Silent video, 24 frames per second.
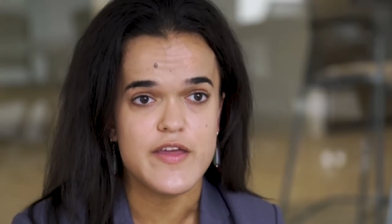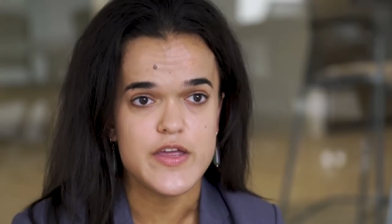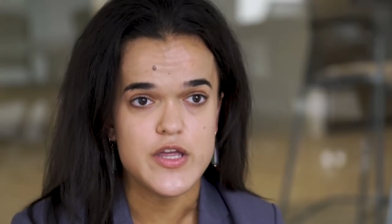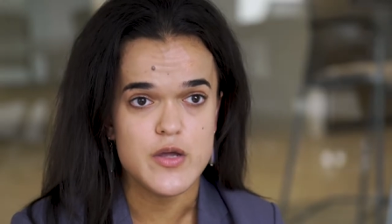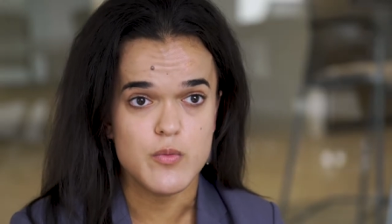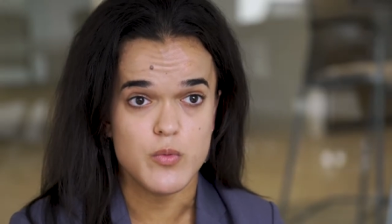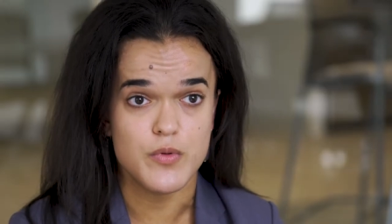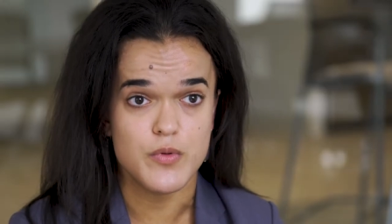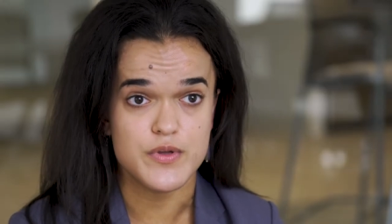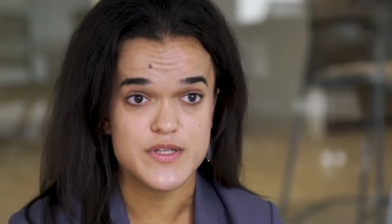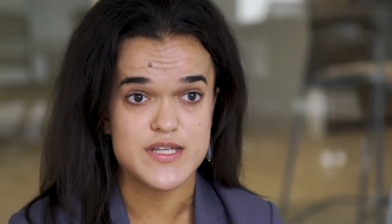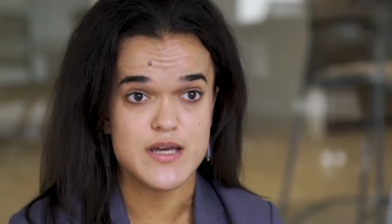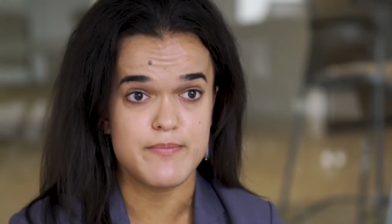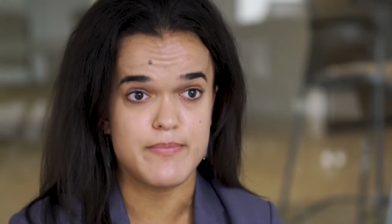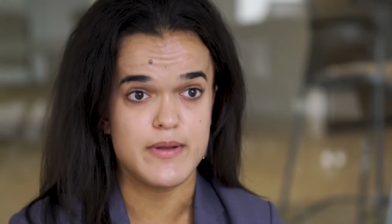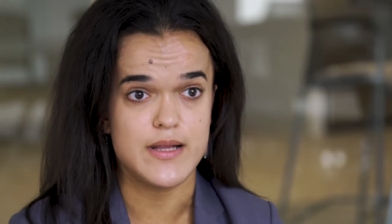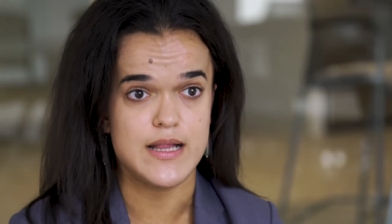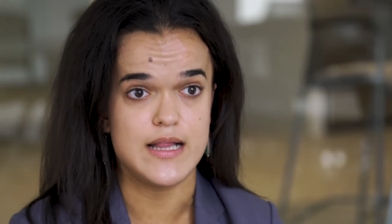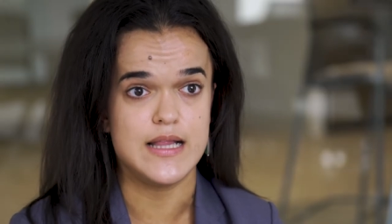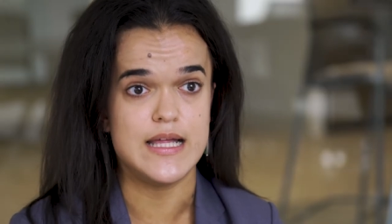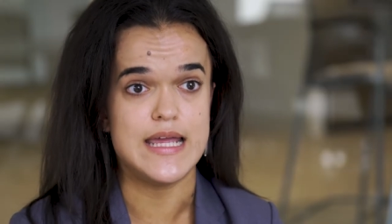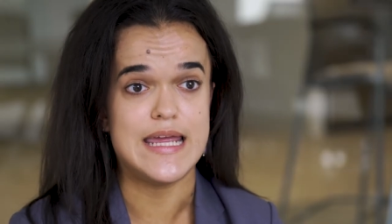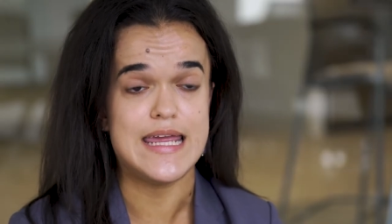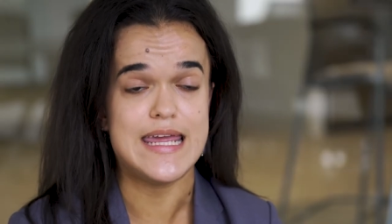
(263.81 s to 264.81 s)
that you will
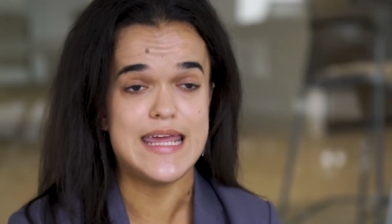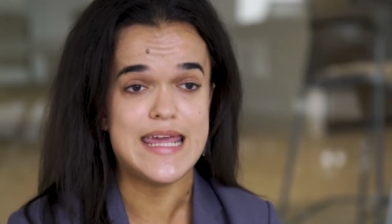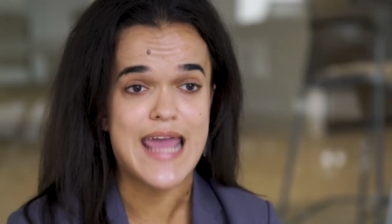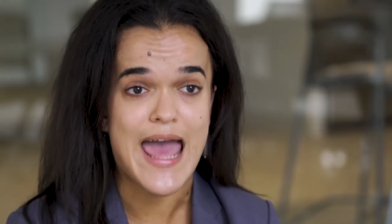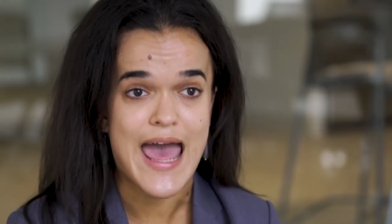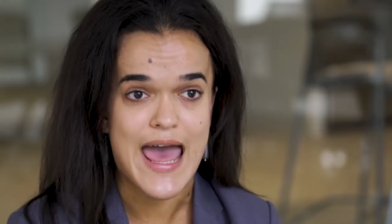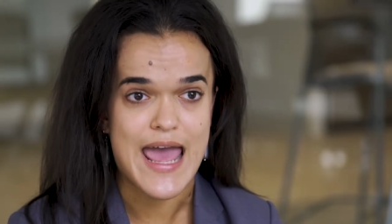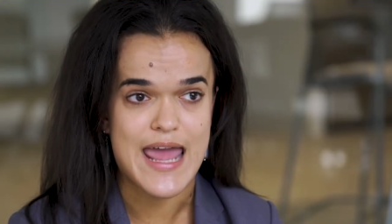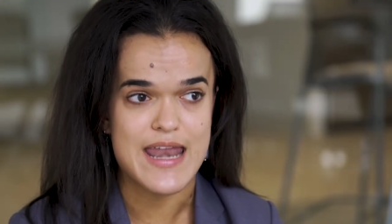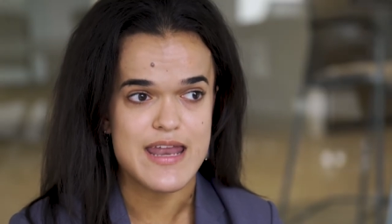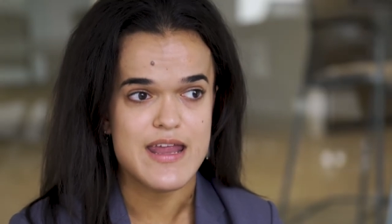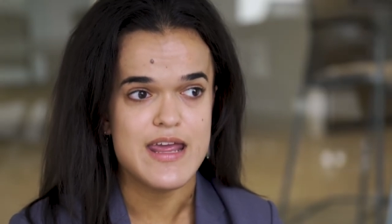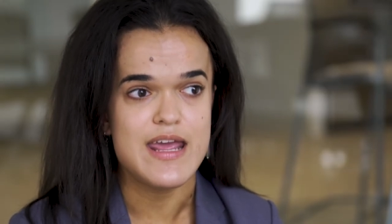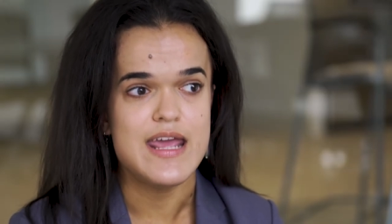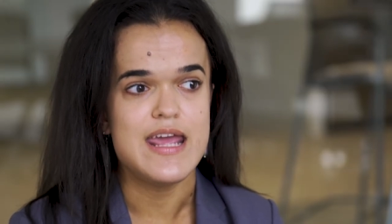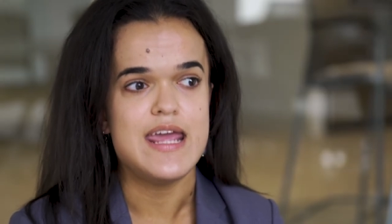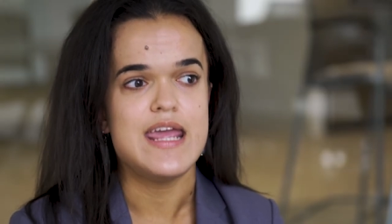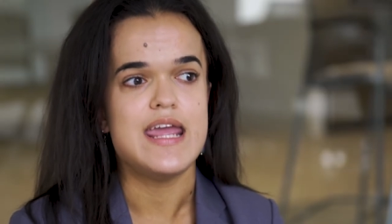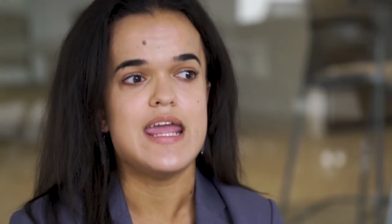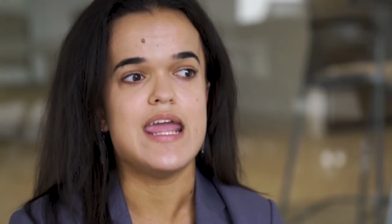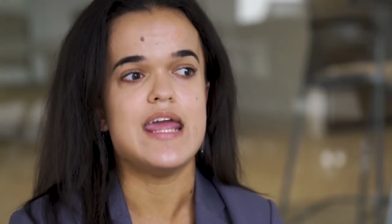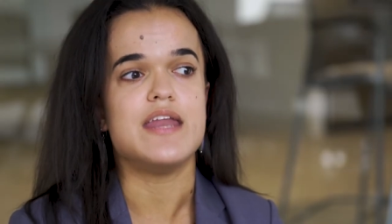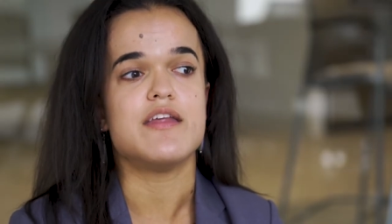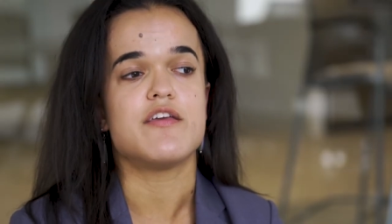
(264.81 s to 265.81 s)
typically get
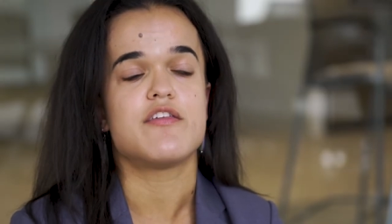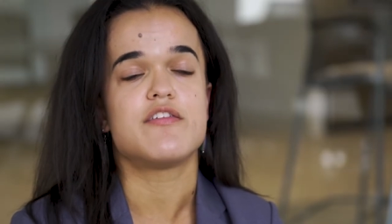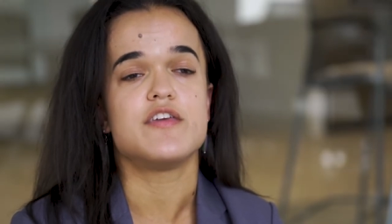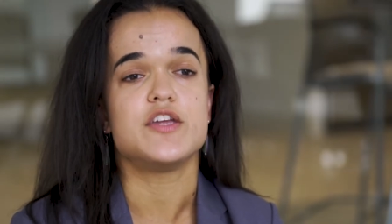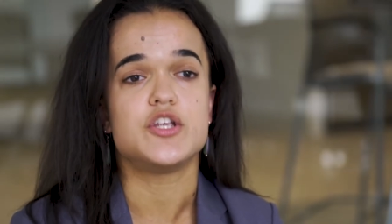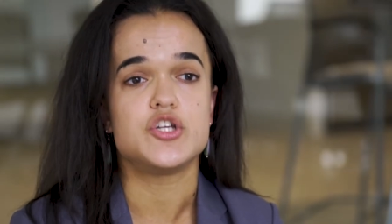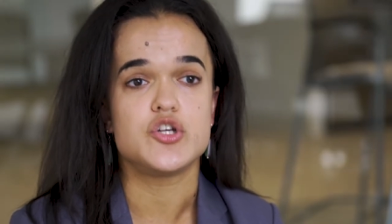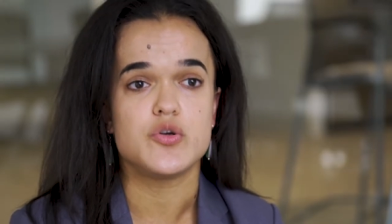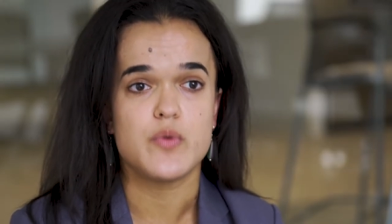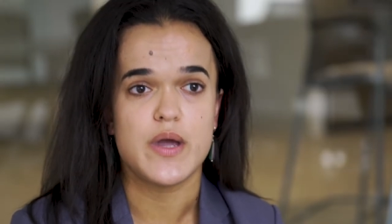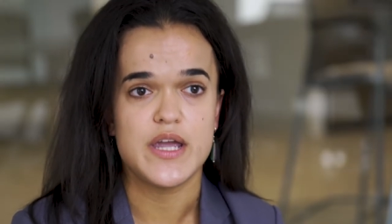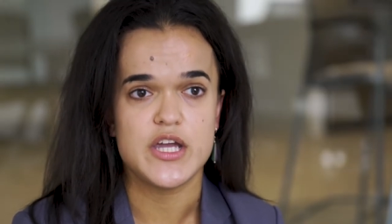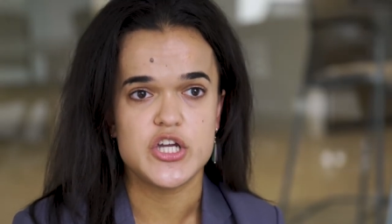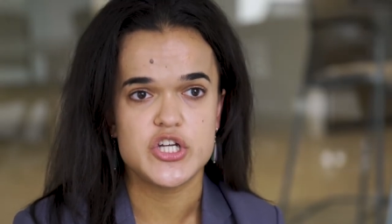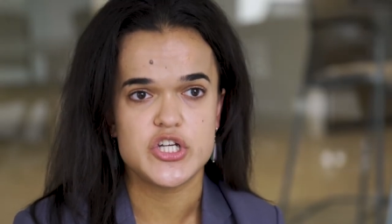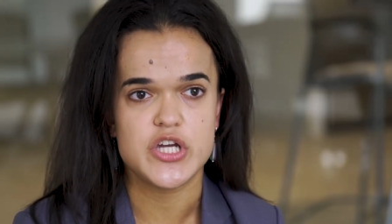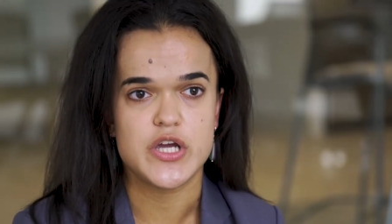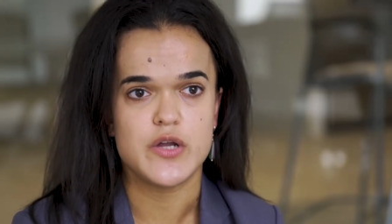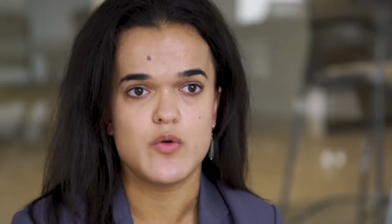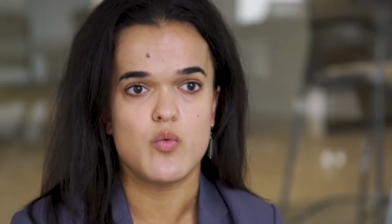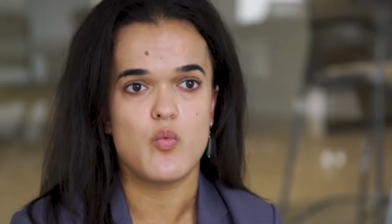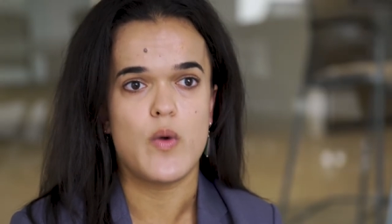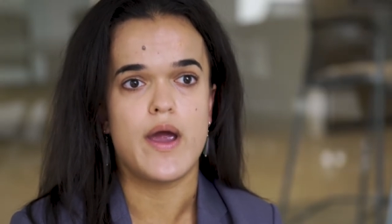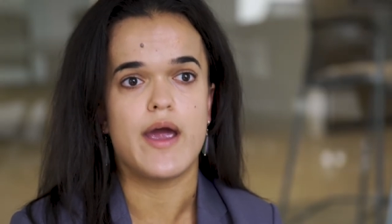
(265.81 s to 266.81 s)
in a
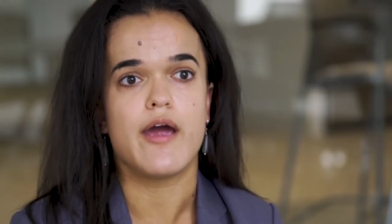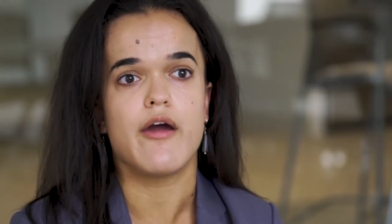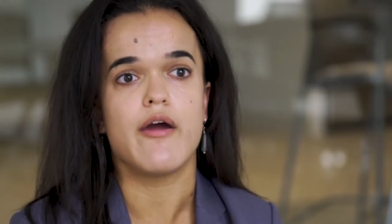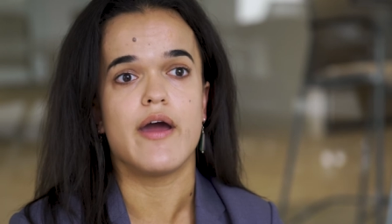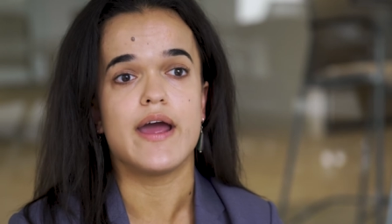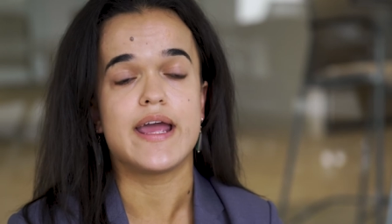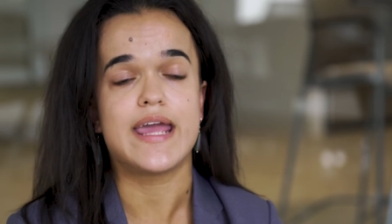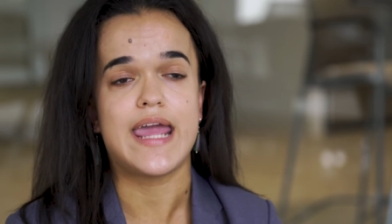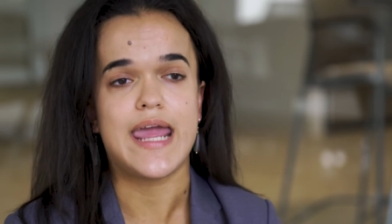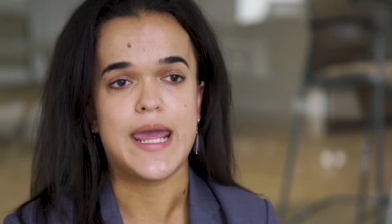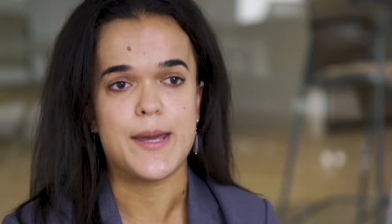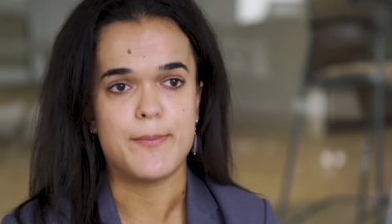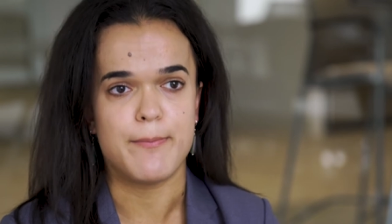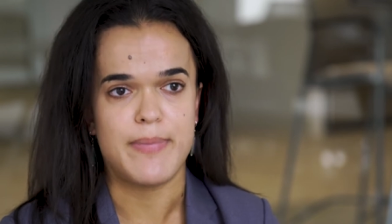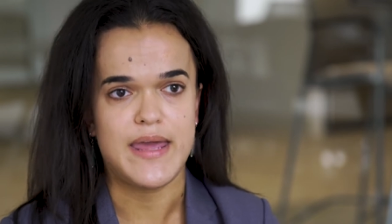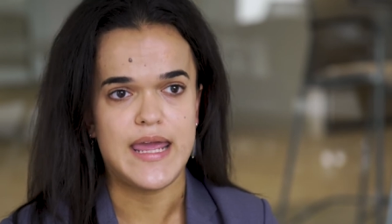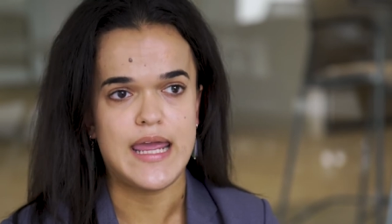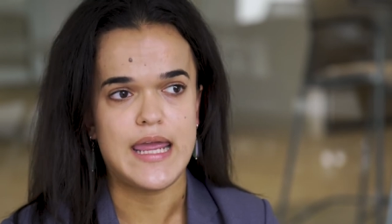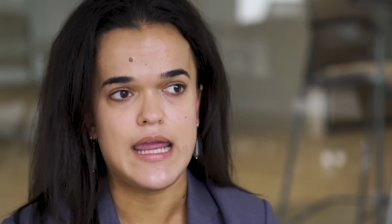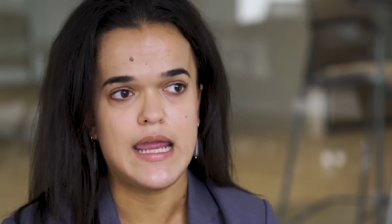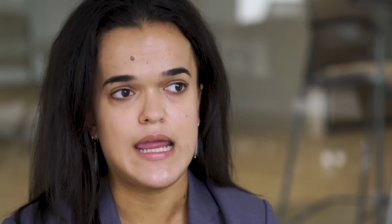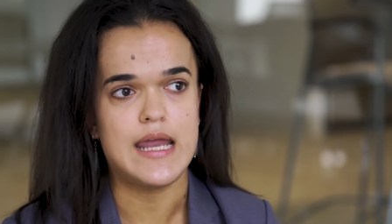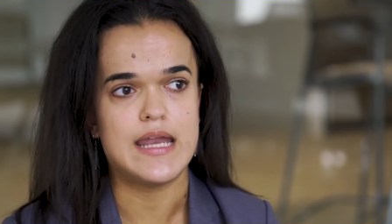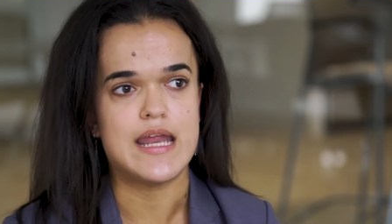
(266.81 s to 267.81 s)
situation where a
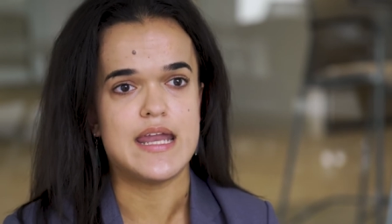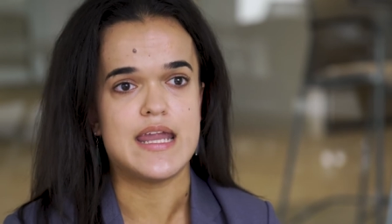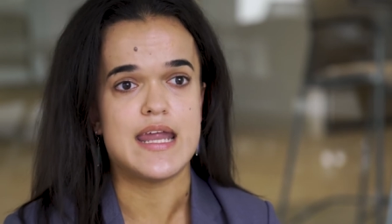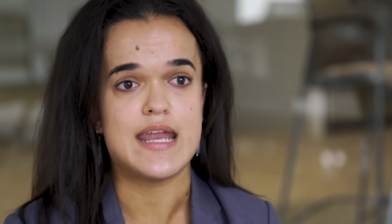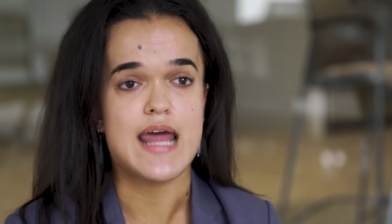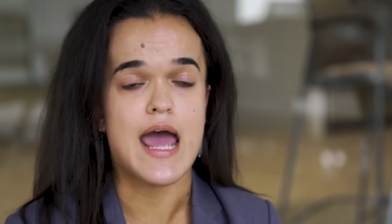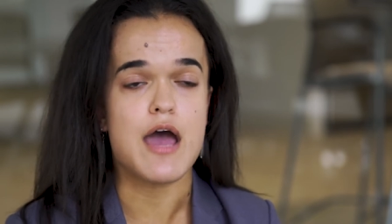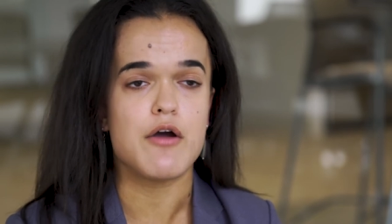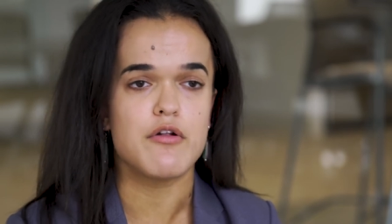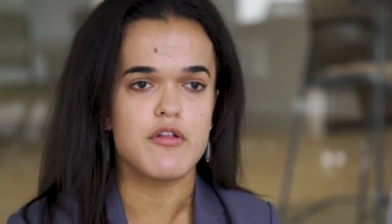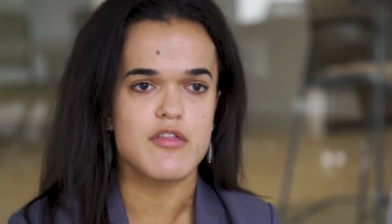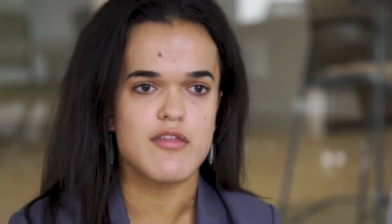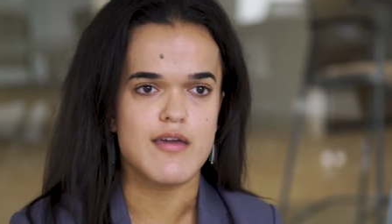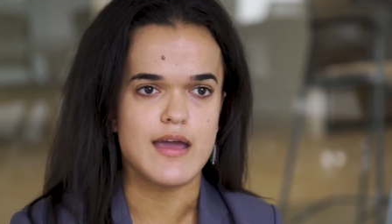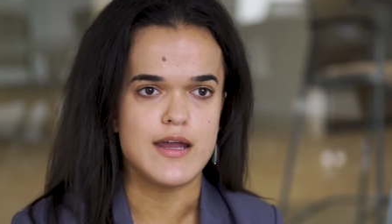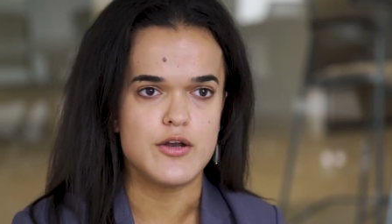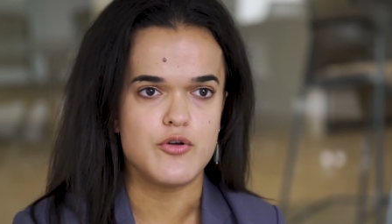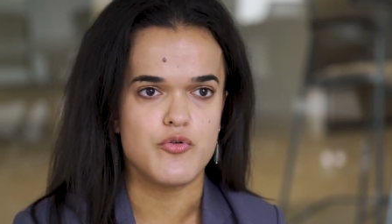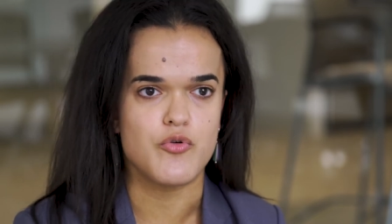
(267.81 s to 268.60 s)
campaign and an outside